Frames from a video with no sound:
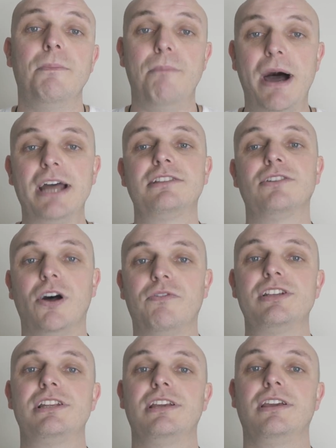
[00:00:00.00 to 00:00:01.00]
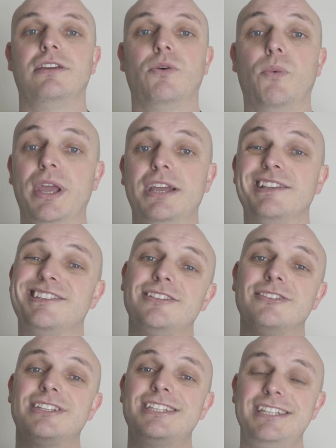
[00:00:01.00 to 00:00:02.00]
but obviously we can
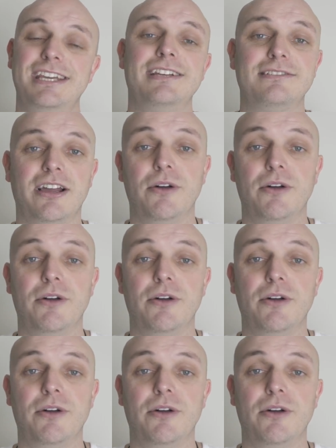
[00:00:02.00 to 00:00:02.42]
still see it.